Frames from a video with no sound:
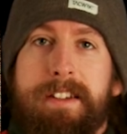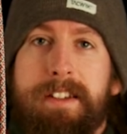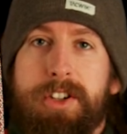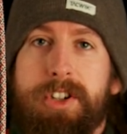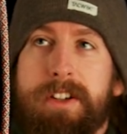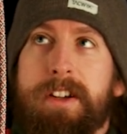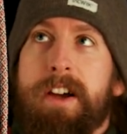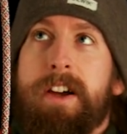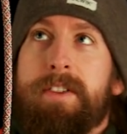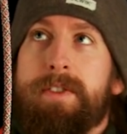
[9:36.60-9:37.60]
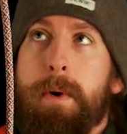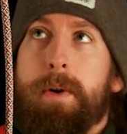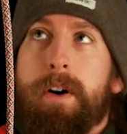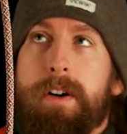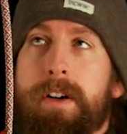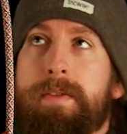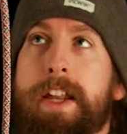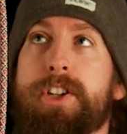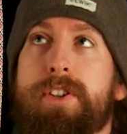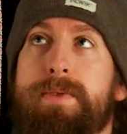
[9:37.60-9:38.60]
addition or
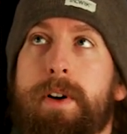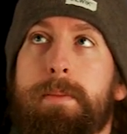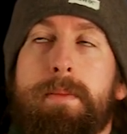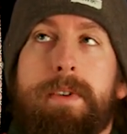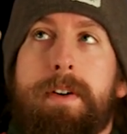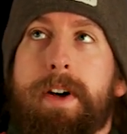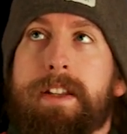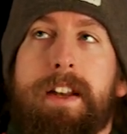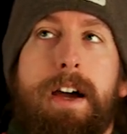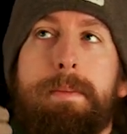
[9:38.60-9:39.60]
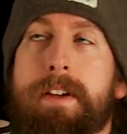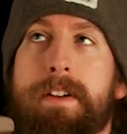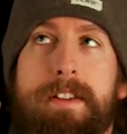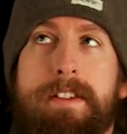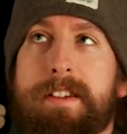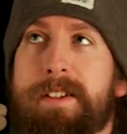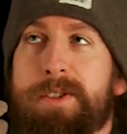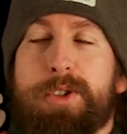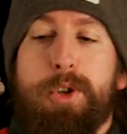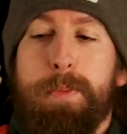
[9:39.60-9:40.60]
invention from Avant Climbing. It's
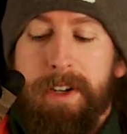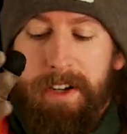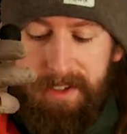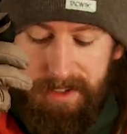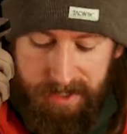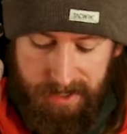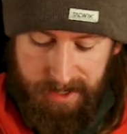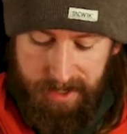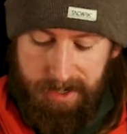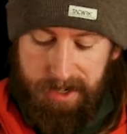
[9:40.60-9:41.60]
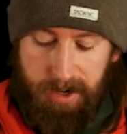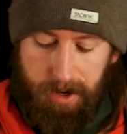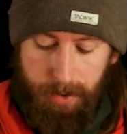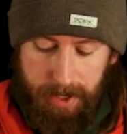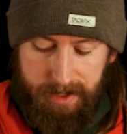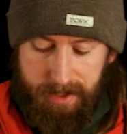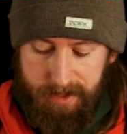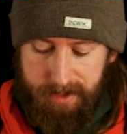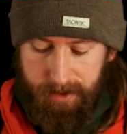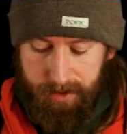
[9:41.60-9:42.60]
super nice. All right,
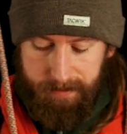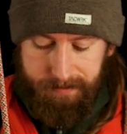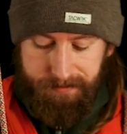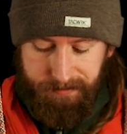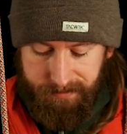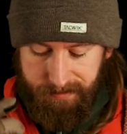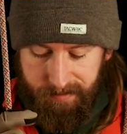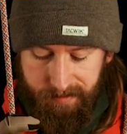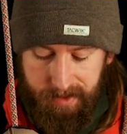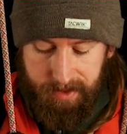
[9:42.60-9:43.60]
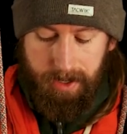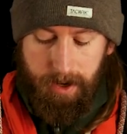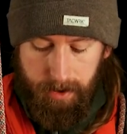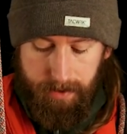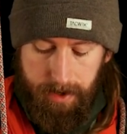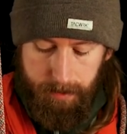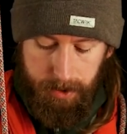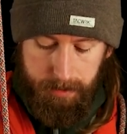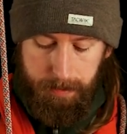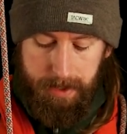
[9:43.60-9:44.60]
so now if I
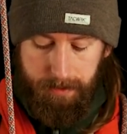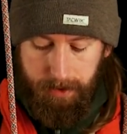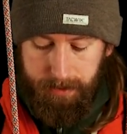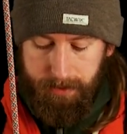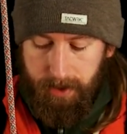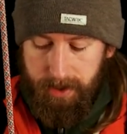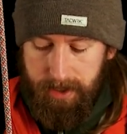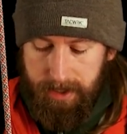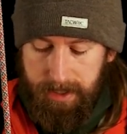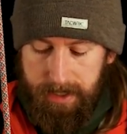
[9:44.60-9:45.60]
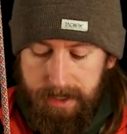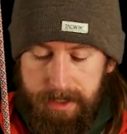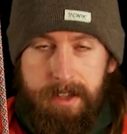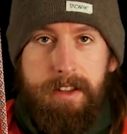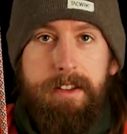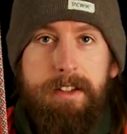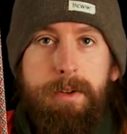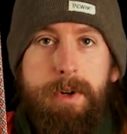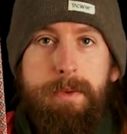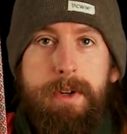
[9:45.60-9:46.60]
would fall, the
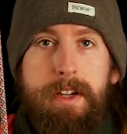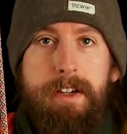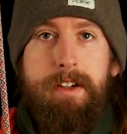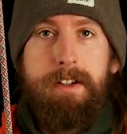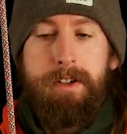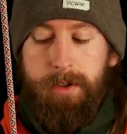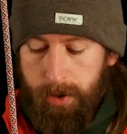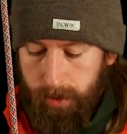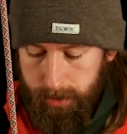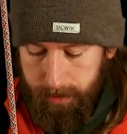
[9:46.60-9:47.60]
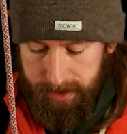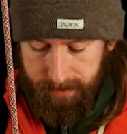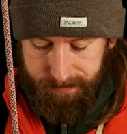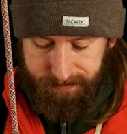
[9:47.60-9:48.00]
Cricri could hold me.